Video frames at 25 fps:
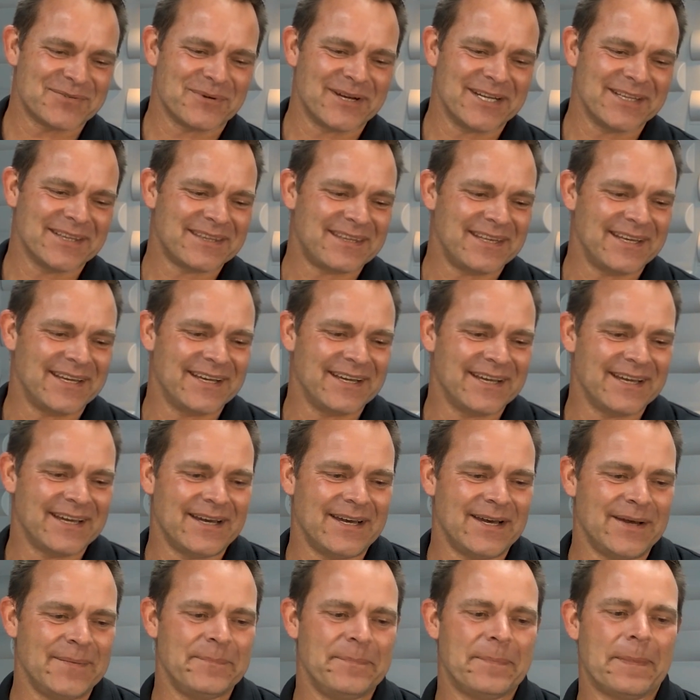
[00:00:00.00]
one thing
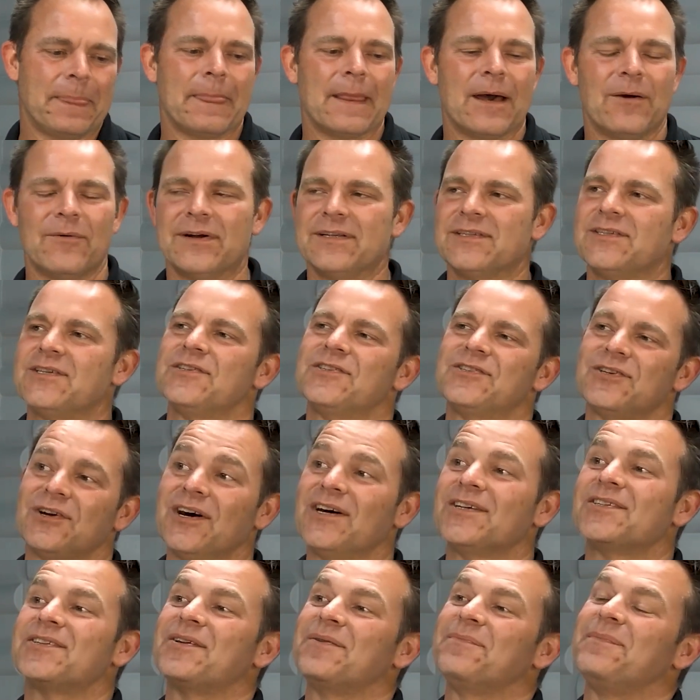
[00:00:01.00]
I wanted to
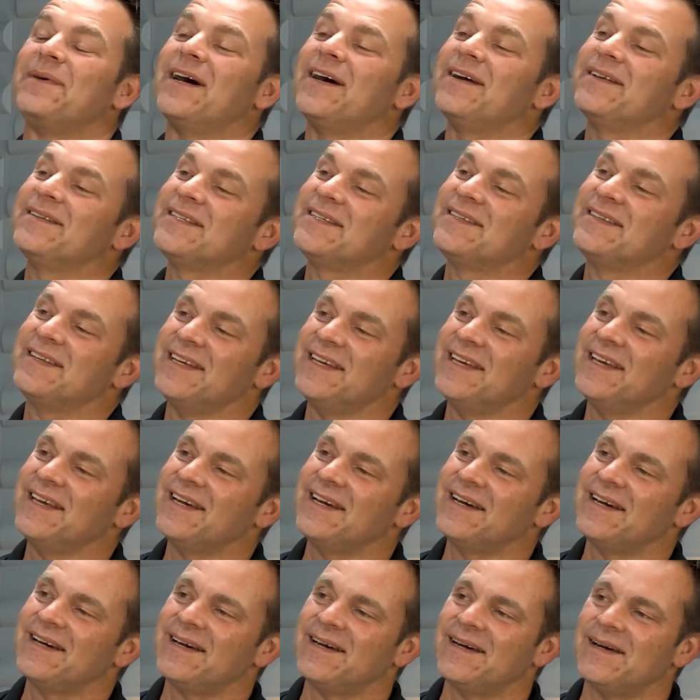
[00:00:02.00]
ask about the
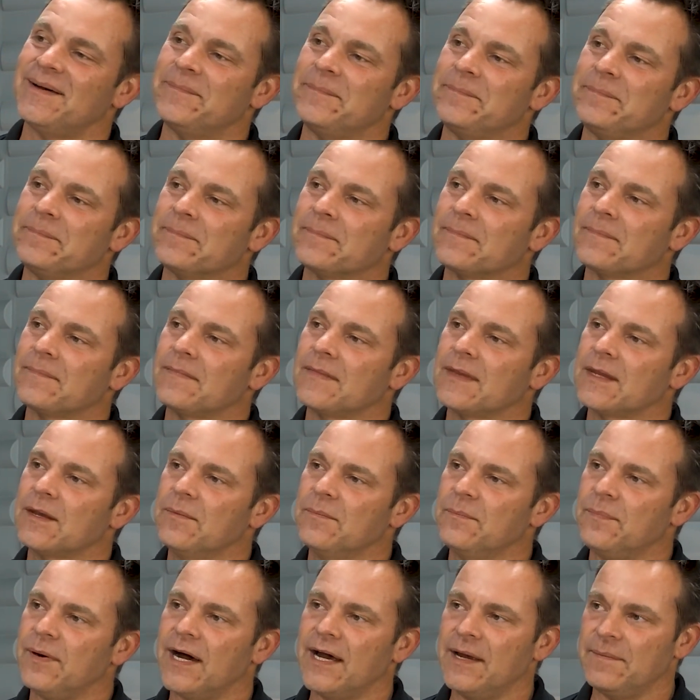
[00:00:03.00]

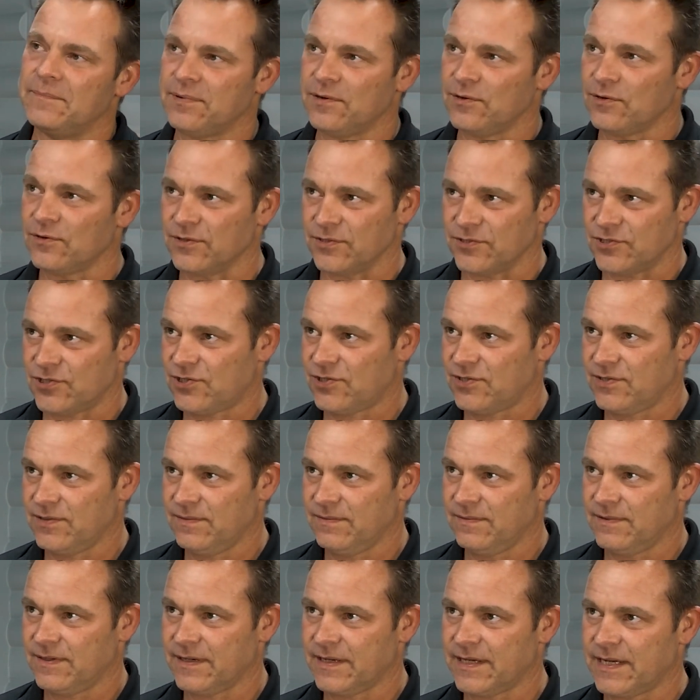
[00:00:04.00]
Biamp launch,
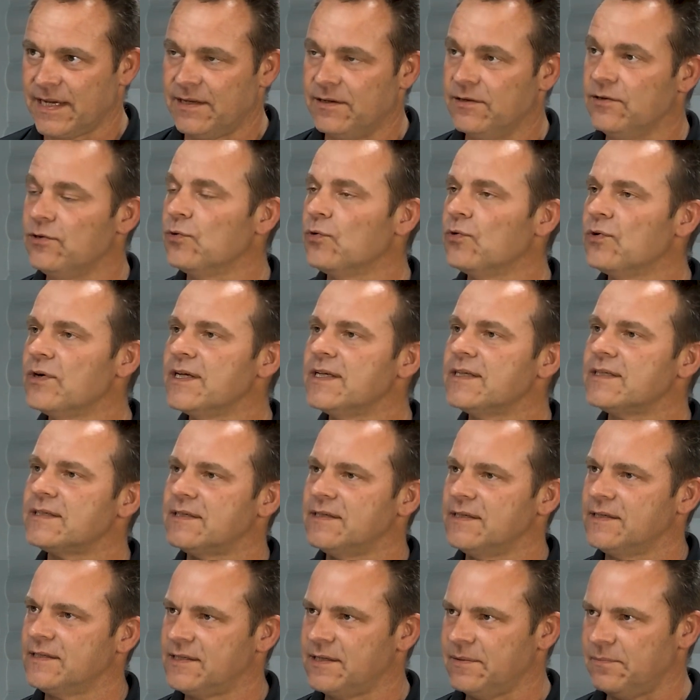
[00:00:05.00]
okay? Noise
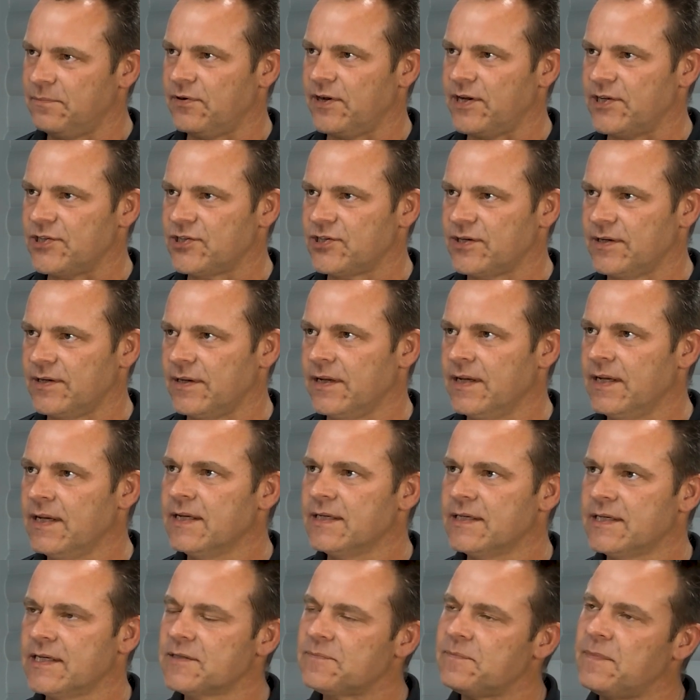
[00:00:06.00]
suppression.
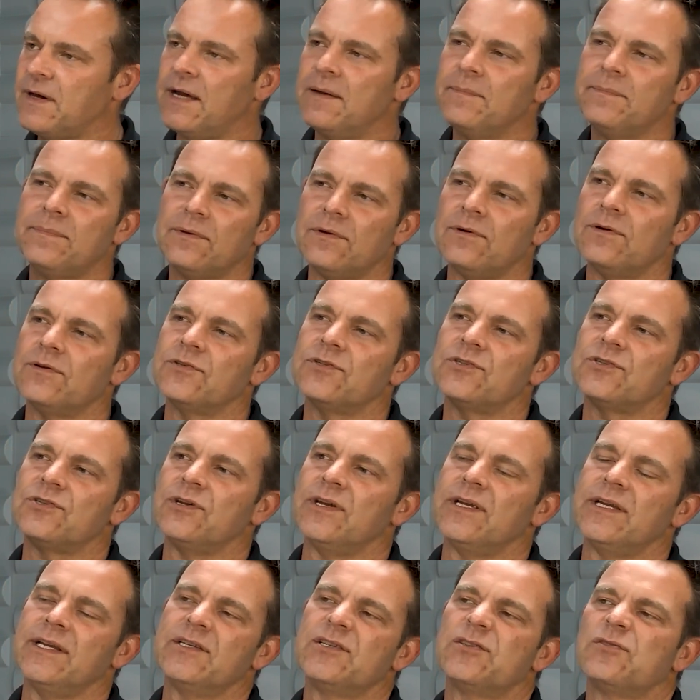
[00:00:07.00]
Does Biamp launch do
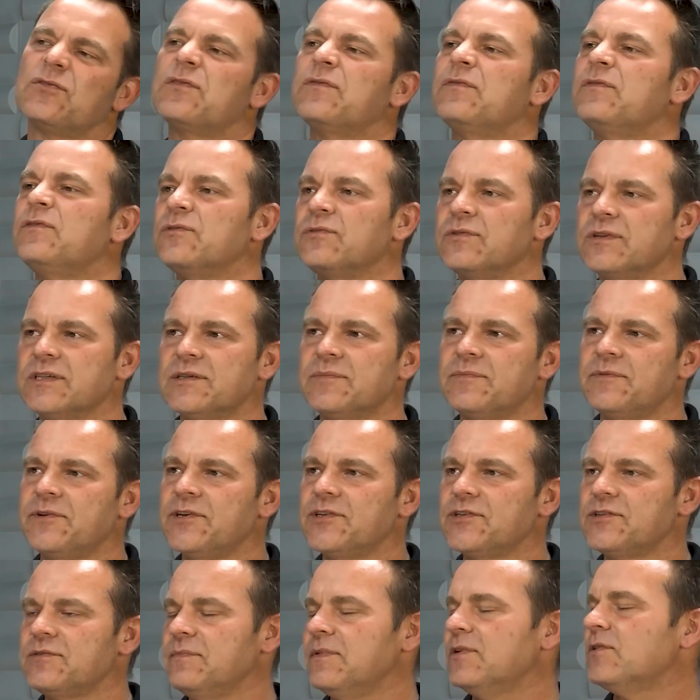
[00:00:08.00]
any sort of noise
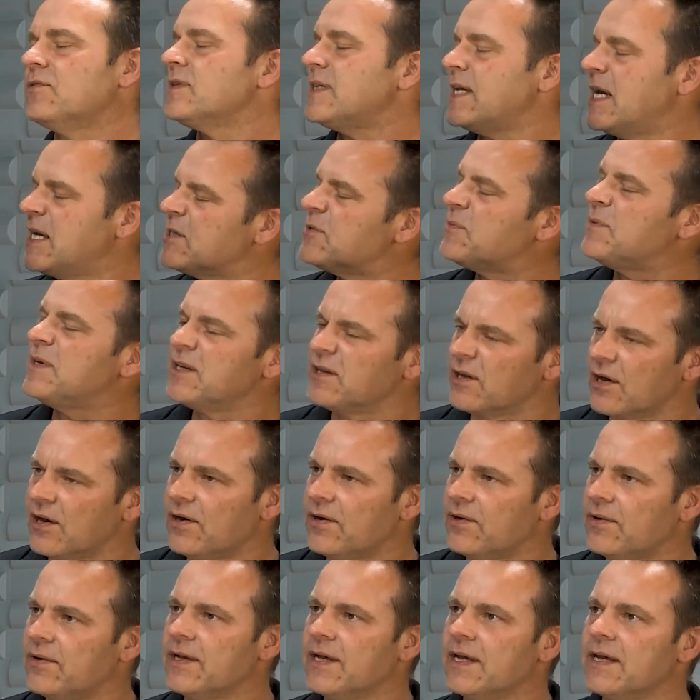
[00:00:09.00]
suppression? Because as we
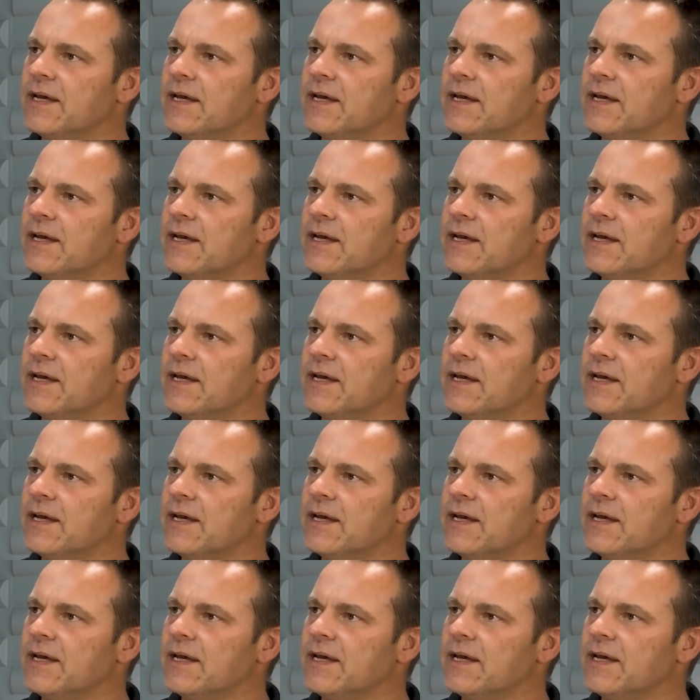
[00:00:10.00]
know,